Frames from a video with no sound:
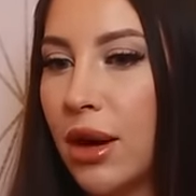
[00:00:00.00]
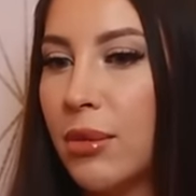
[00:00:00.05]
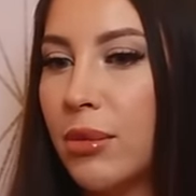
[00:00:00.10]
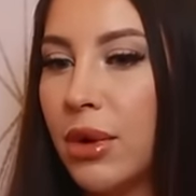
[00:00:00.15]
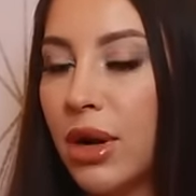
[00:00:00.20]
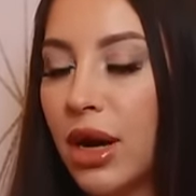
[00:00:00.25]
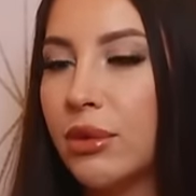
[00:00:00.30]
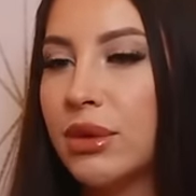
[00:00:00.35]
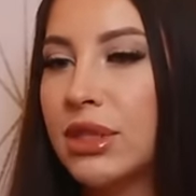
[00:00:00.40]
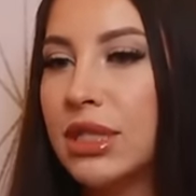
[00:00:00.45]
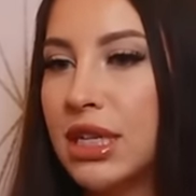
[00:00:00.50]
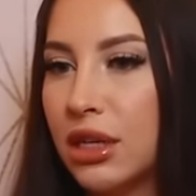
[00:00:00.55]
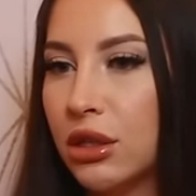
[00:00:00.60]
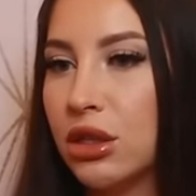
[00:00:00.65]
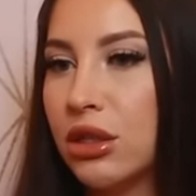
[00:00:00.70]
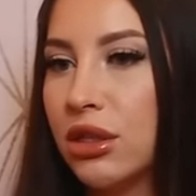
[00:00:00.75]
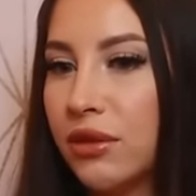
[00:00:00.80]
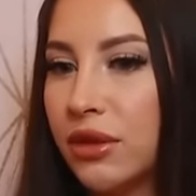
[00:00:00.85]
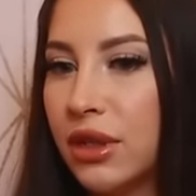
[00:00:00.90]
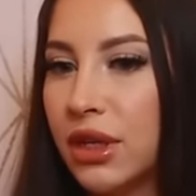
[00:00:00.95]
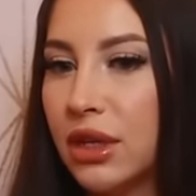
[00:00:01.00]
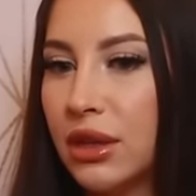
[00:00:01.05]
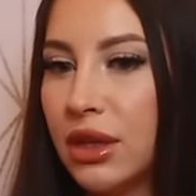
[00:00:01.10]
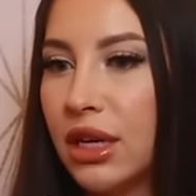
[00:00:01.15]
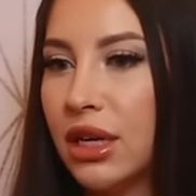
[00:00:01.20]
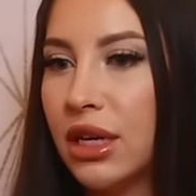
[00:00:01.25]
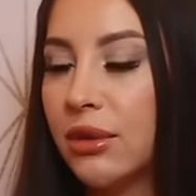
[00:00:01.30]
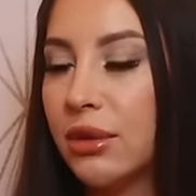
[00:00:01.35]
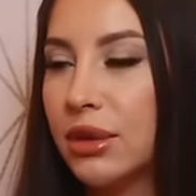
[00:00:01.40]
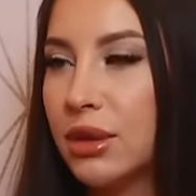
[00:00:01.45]
I'm, I was naturally very
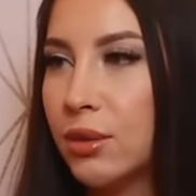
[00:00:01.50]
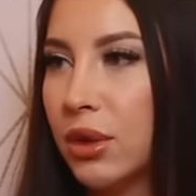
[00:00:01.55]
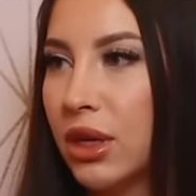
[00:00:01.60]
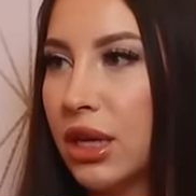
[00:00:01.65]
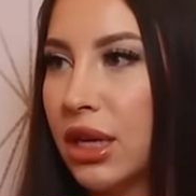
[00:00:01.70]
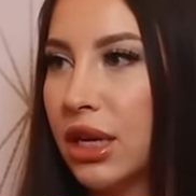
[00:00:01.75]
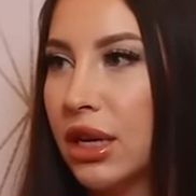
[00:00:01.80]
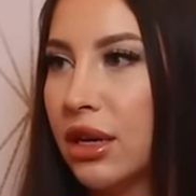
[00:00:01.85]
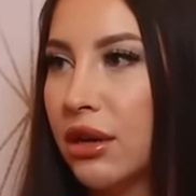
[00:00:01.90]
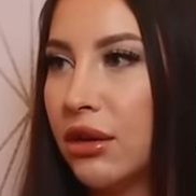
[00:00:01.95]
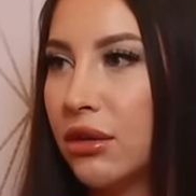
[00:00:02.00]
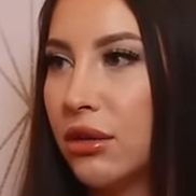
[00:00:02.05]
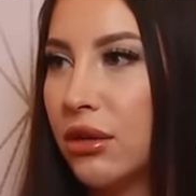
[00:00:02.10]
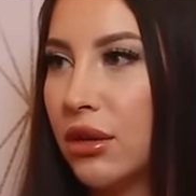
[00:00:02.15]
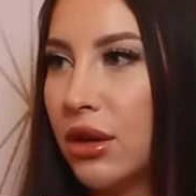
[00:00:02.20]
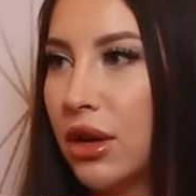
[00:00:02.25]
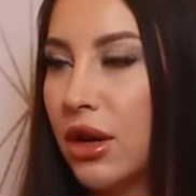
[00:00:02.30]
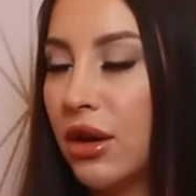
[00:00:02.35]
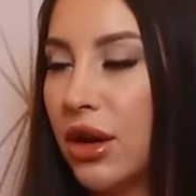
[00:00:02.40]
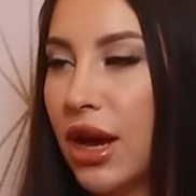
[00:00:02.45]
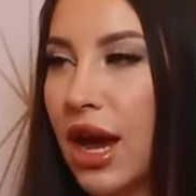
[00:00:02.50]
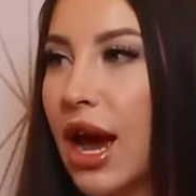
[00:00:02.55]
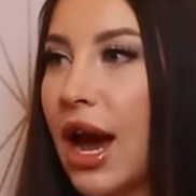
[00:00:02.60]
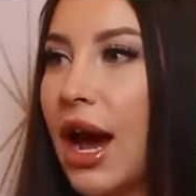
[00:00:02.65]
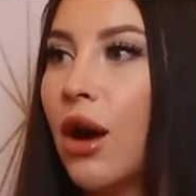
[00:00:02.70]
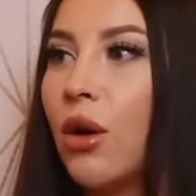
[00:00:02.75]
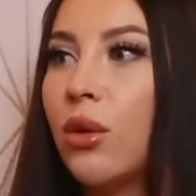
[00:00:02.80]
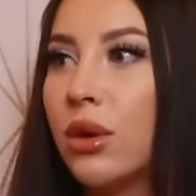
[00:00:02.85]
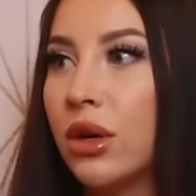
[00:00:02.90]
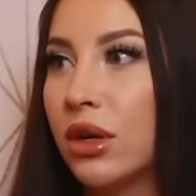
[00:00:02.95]
thin. I was working out
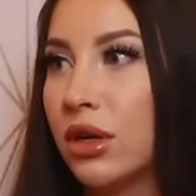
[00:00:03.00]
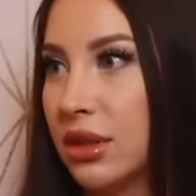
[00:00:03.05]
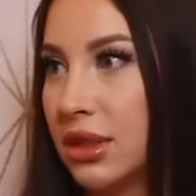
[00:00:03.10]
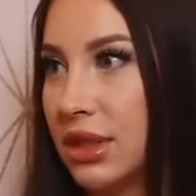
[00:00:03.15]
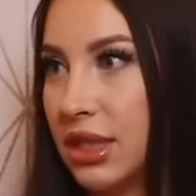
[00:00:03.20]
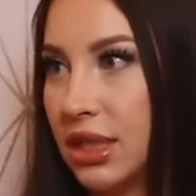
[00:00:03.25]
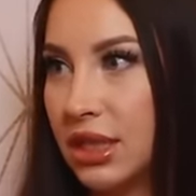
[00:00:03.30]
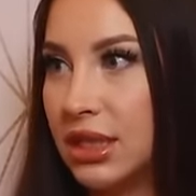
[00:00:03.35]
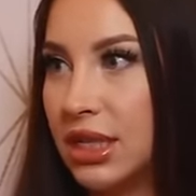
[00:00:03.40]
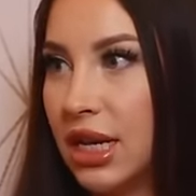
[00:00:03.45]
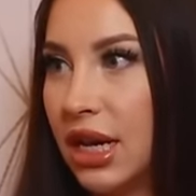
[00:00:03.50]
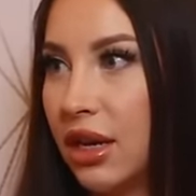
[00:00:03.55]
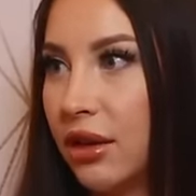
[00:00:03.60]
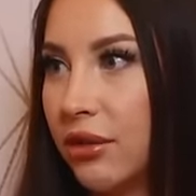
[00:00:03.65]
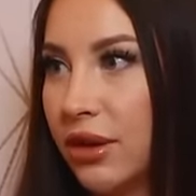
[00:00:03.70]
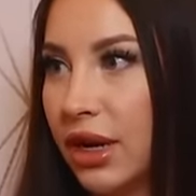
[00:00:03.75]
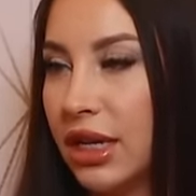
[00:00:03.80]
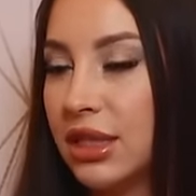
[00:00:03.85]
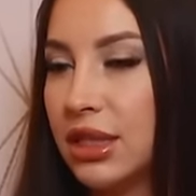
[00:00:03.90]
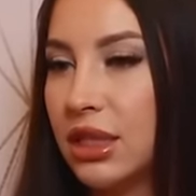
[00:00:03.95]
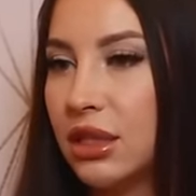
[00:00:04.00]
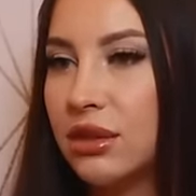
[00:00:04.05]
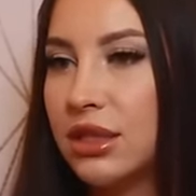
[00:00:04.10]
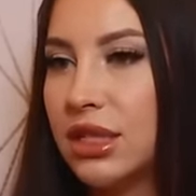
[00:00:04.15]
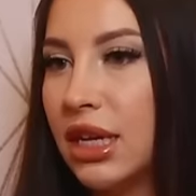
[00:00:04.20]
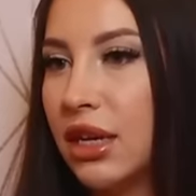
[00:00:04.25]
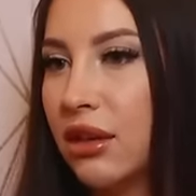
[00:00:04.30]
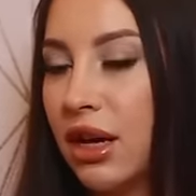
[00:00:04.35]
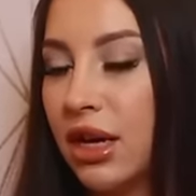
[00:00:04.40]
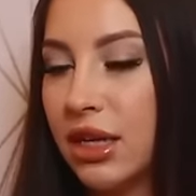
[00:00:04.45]
hours a day, right? Mm-hmm. So you
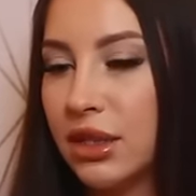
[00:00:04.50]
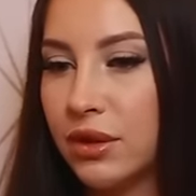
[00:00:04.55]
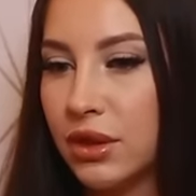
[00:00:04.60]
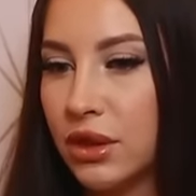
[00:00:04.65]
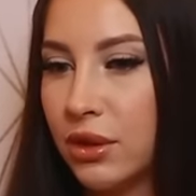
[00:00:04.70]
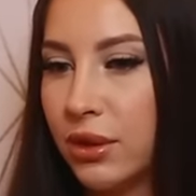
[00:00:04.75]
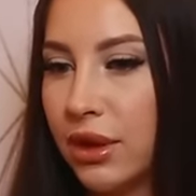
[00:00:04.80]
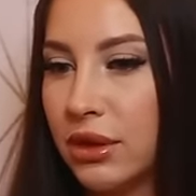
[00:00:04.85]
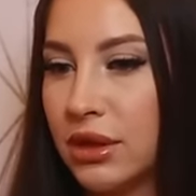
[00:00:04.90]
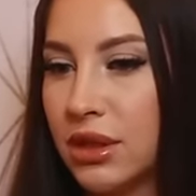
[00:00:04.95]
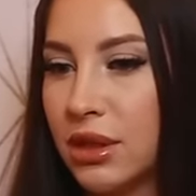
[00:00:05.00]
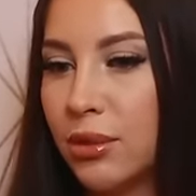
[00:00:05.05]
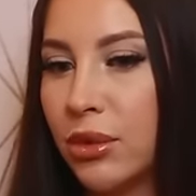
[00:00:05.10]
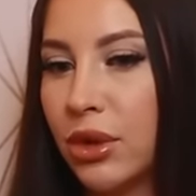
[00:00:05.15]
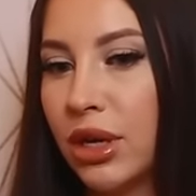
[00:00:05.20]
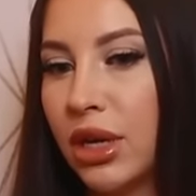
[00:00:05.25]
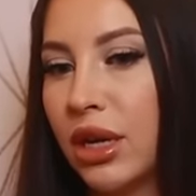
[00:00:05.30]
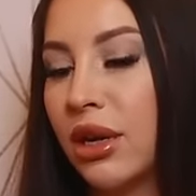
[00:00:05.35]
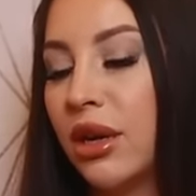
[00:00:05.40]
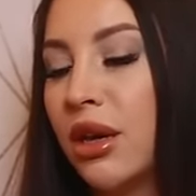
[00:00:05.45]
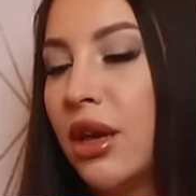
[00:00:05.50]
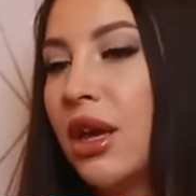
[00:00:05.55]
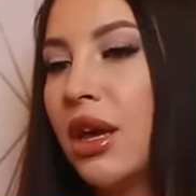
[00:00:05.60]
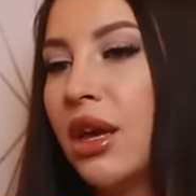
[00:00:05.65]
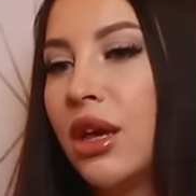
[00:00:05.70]
take class for two hours in the morning.